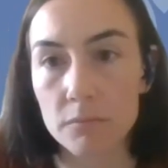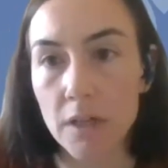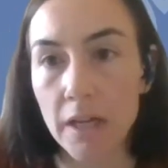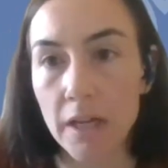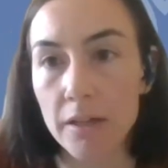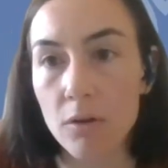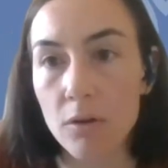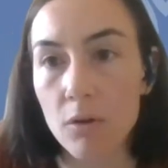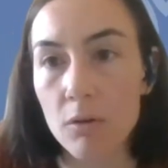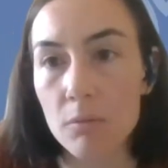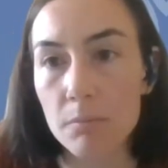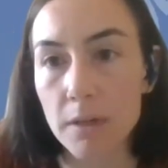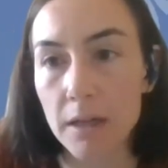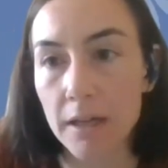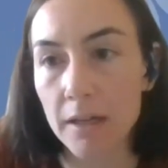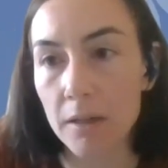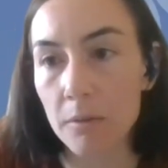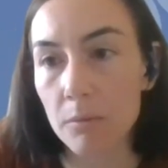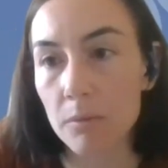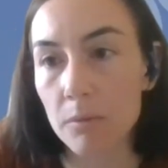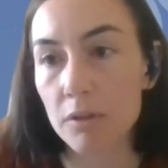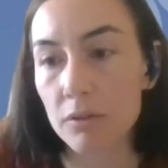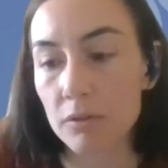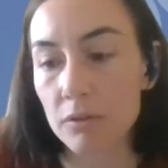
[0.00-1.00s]
I hope
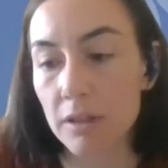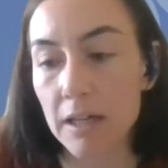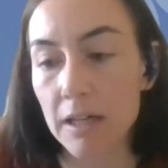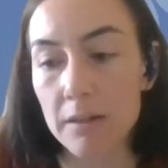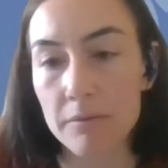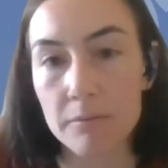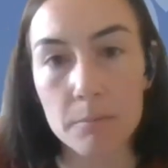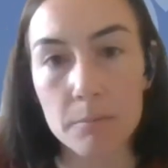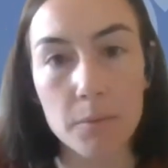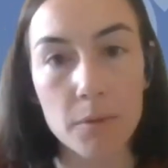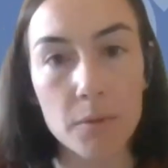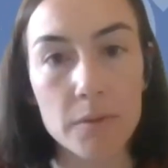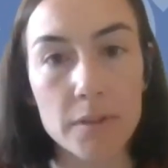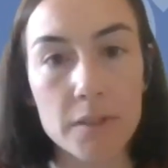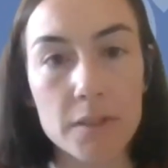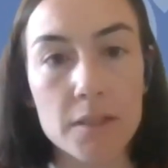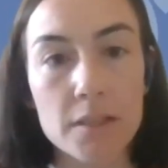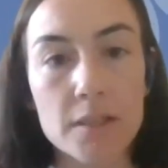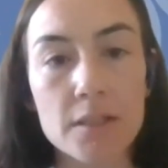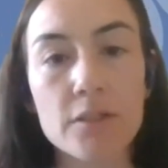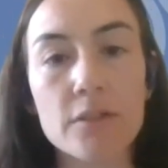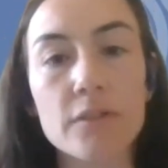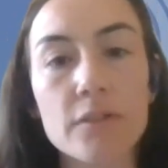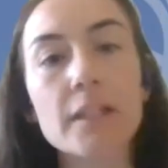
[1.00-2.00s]
I will not have
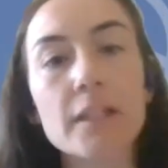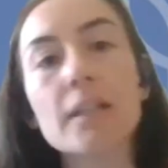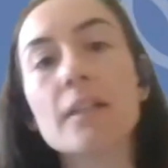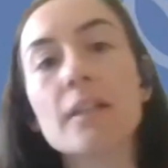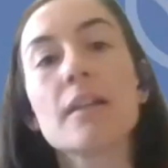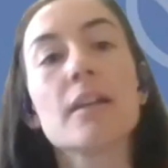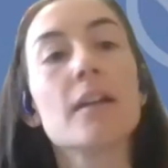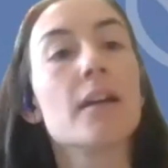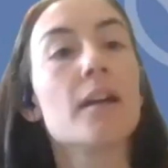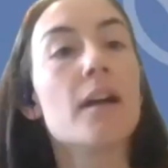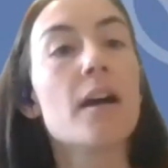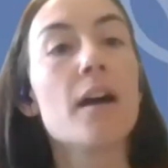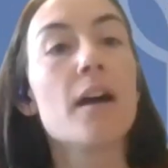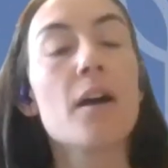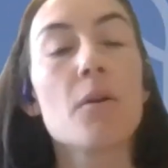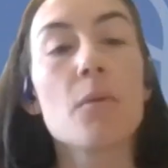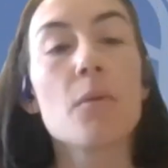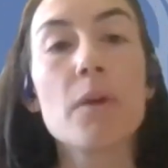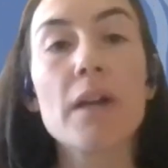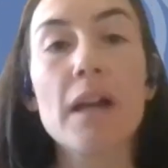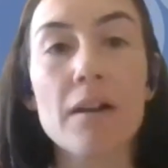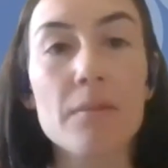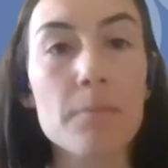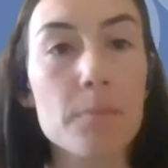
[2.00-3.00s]
problems sharing.
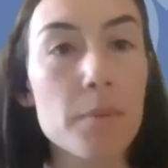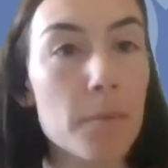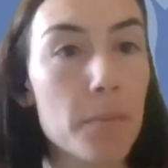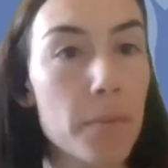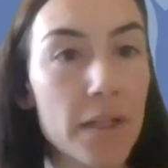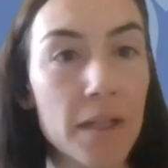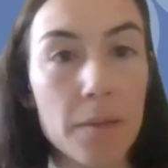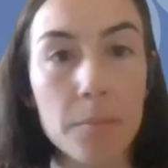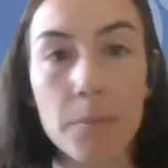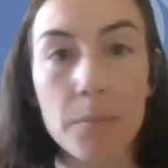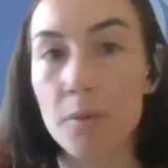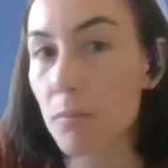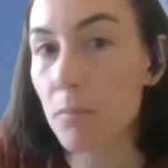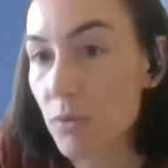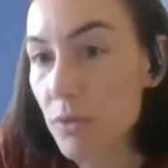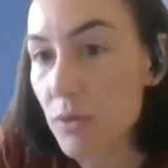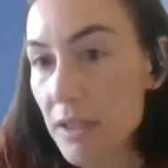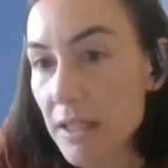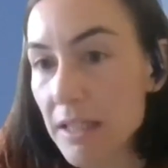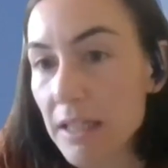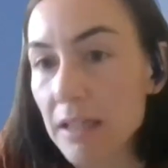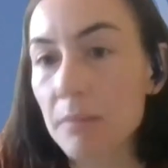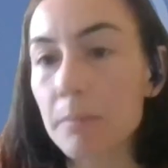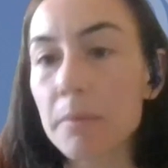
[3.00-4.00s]
We have prepared a
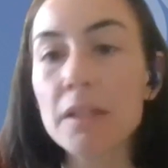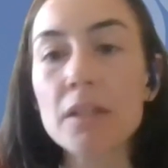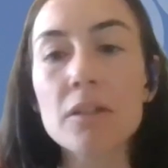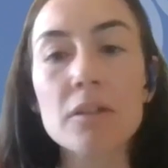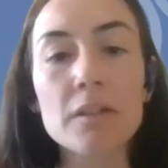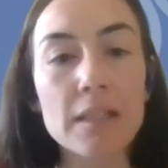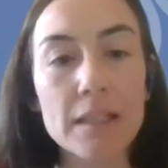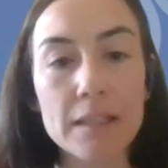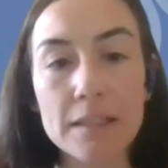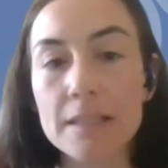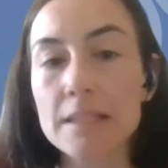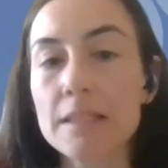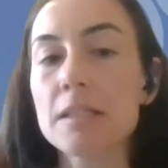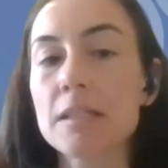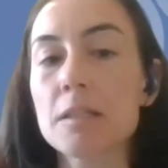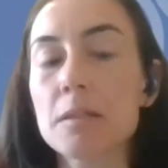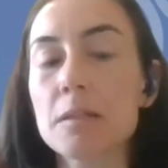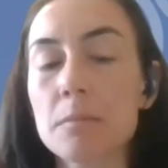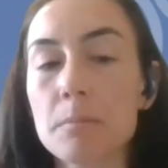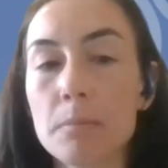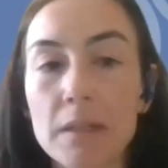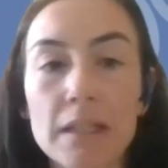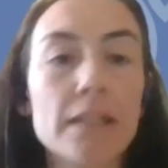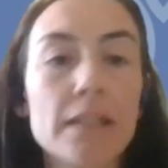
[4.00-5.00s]
promotional video that is
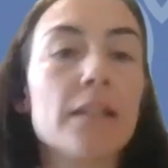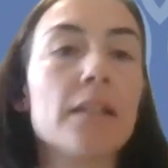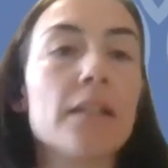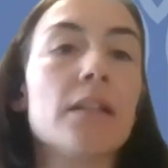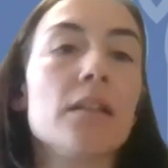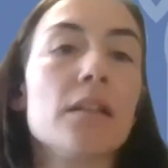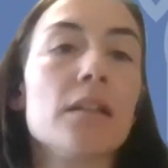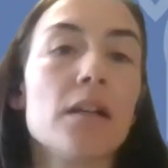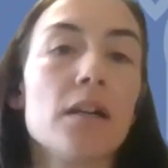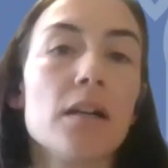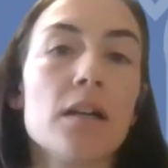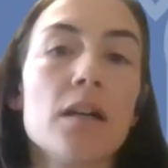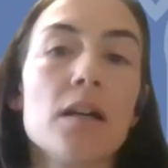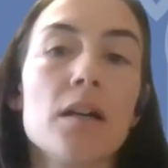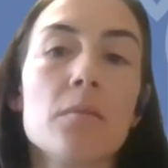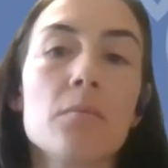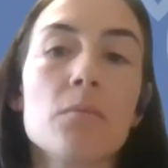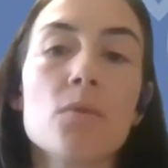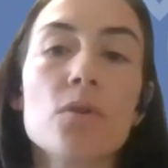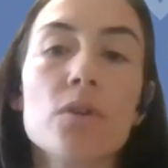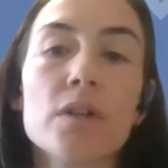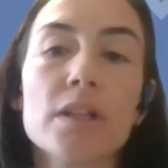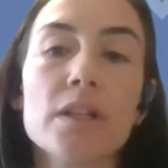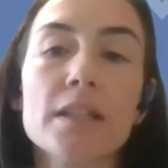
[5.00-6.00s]
explaining
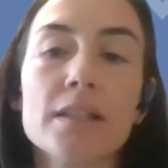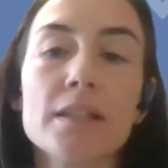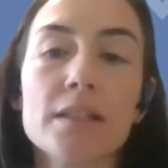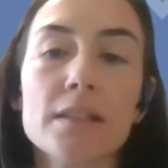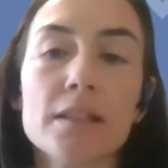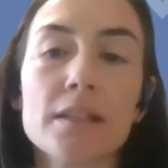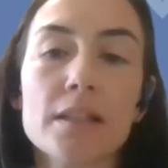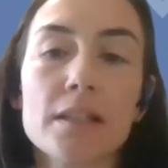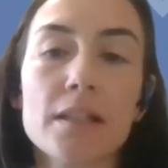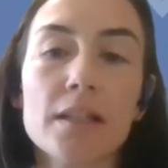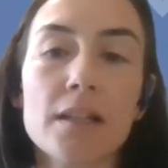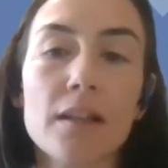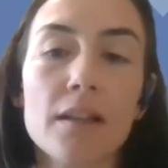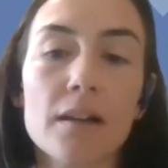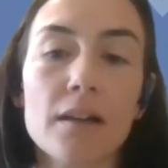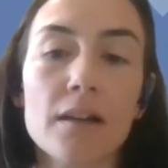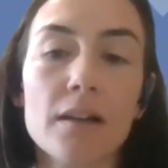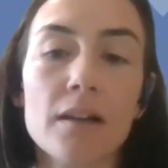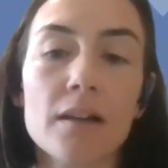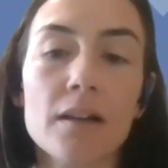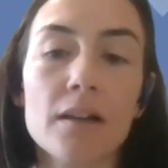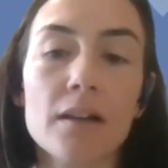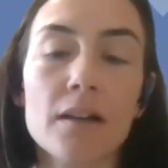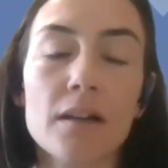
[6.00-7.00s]
more in detail
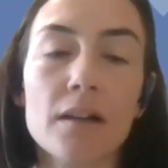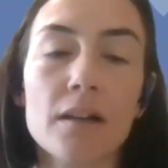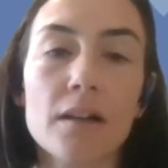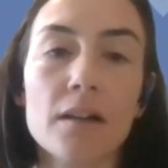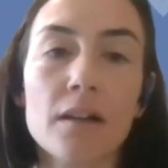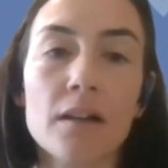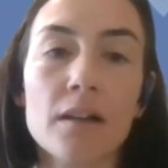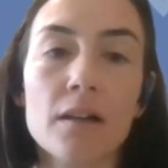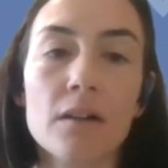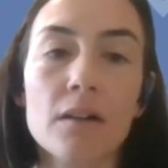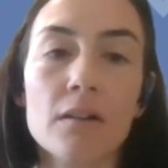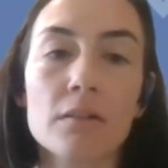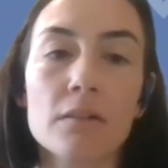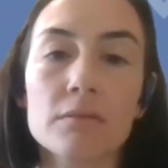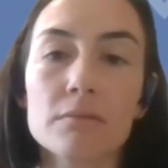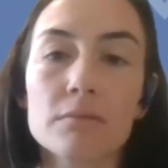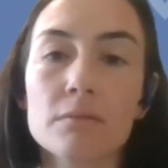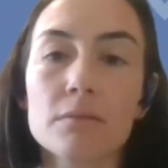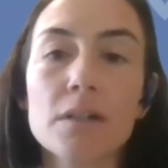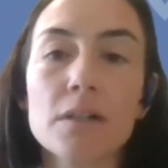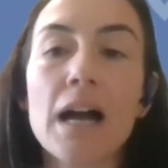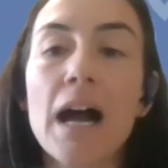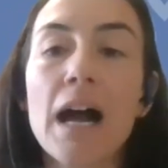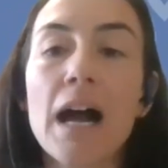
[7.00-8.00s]

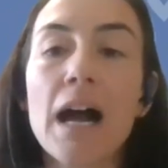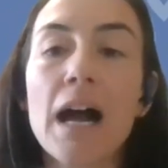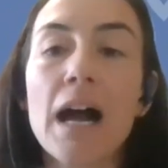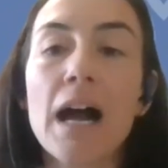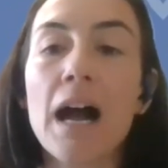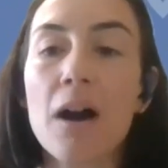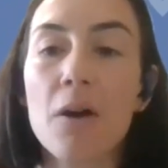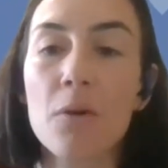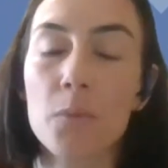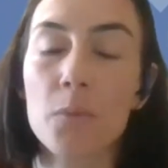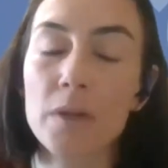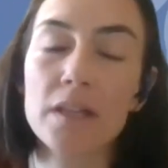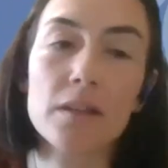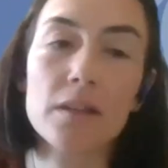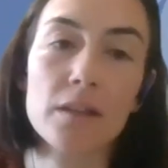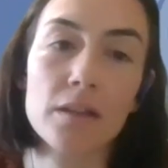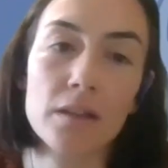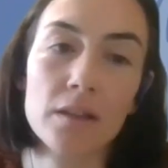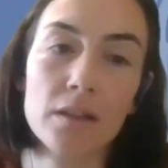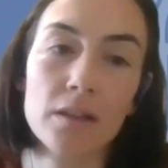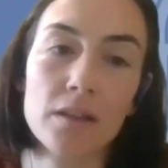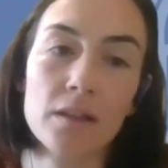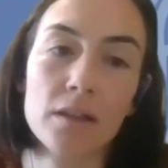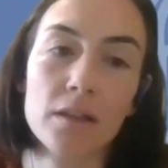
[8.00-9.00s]
how we
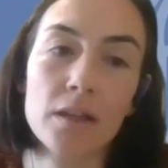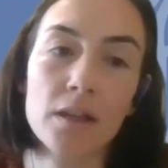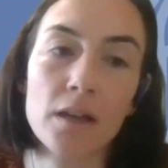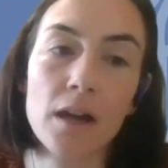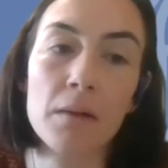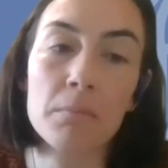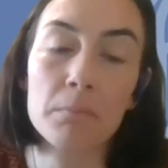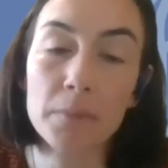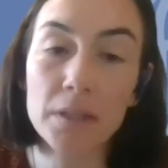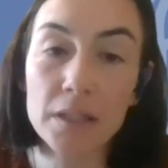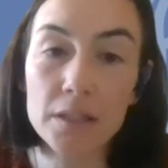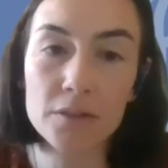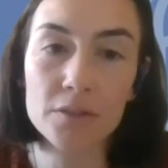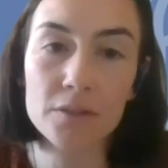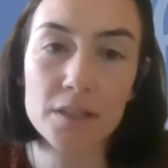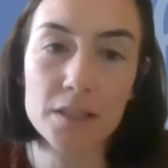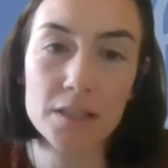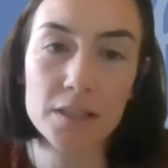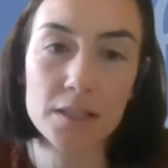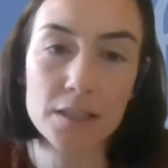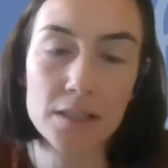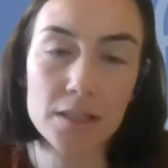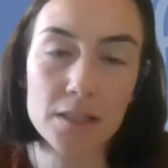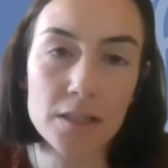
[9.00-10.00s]
ambition
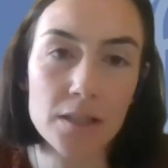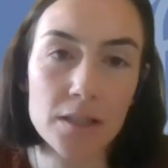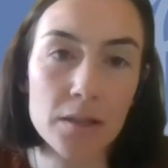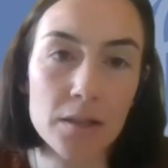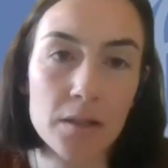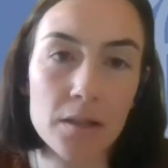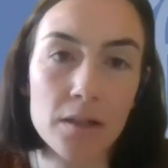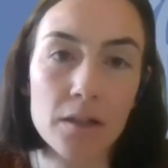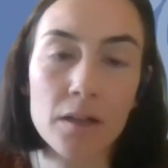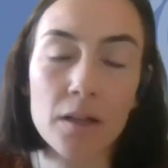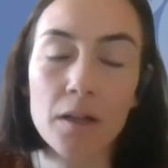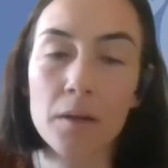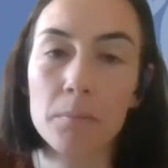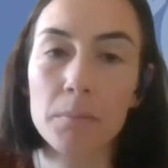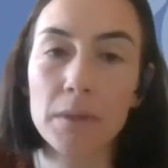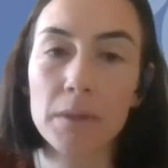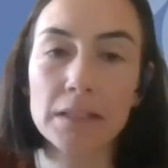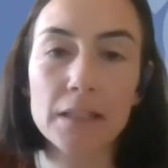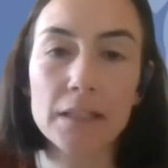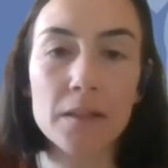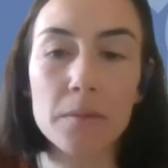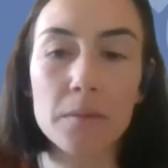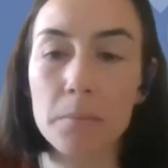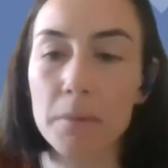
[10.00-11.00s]
this
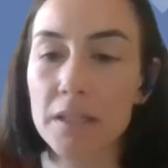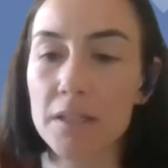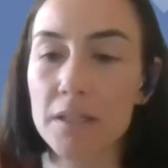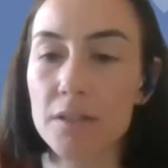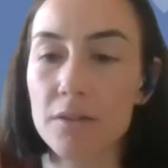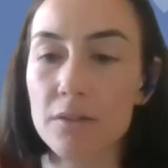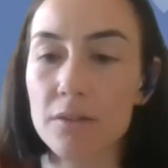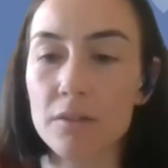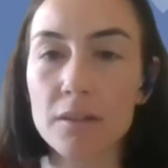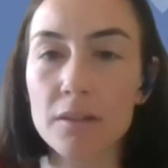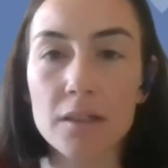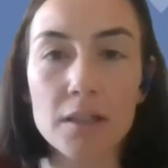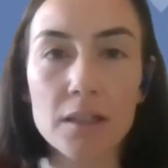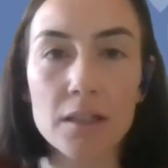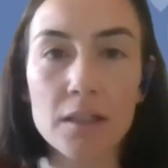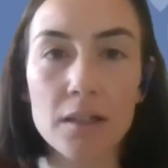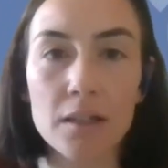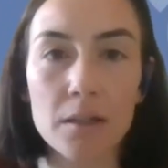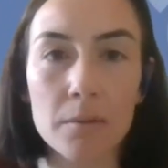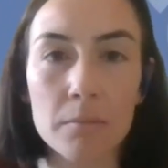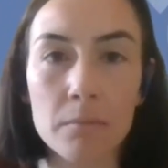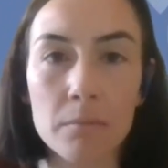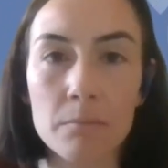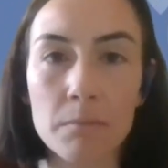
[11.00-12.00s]
participation.
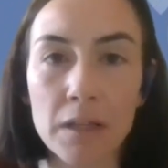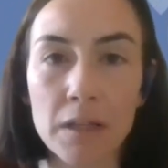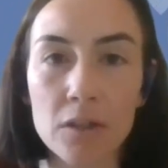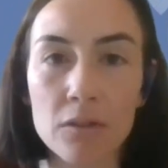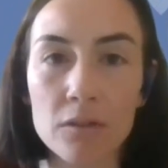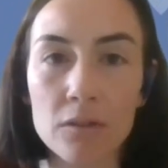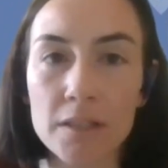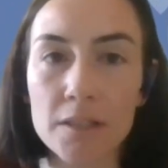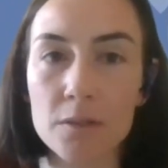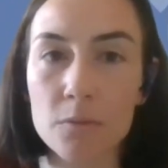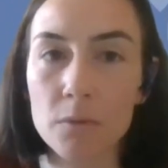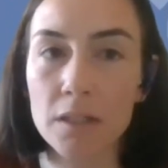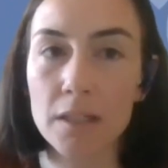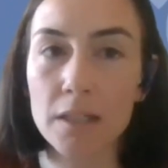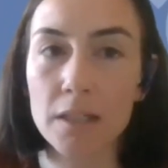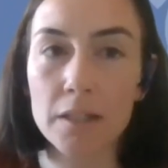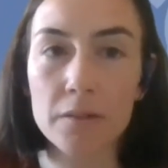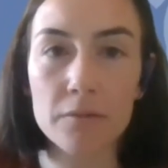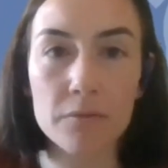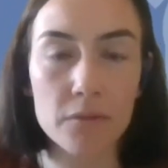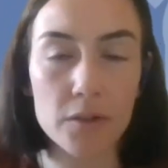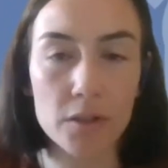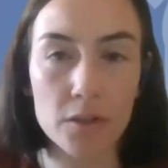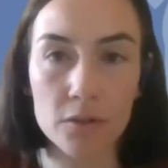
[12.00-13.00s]
My colleague will
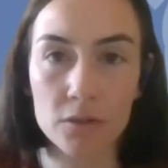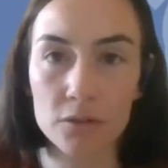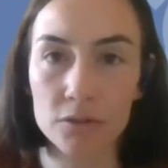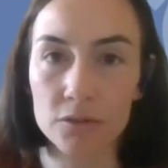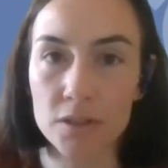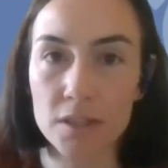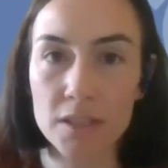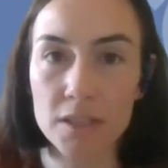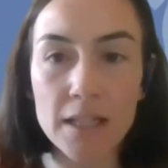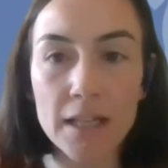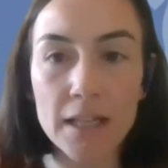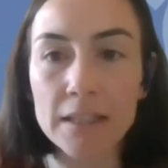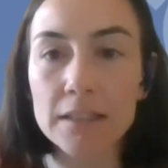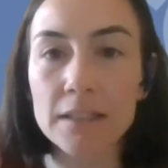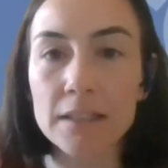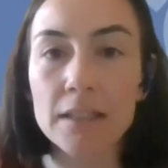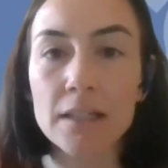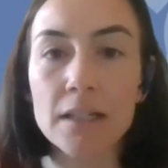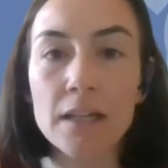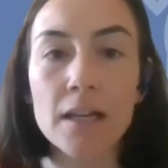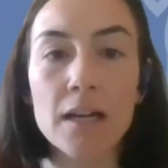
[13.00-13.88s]
leave on chat.